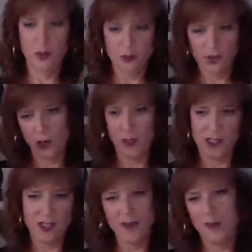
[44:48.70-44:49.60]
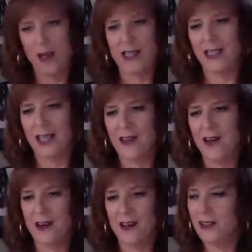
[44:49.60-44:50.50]
sewing stuff back together.
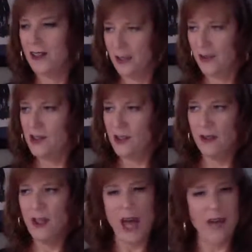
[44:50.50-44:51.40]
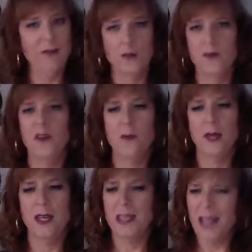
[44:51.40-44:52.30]
And there's a lot of them who've admitted,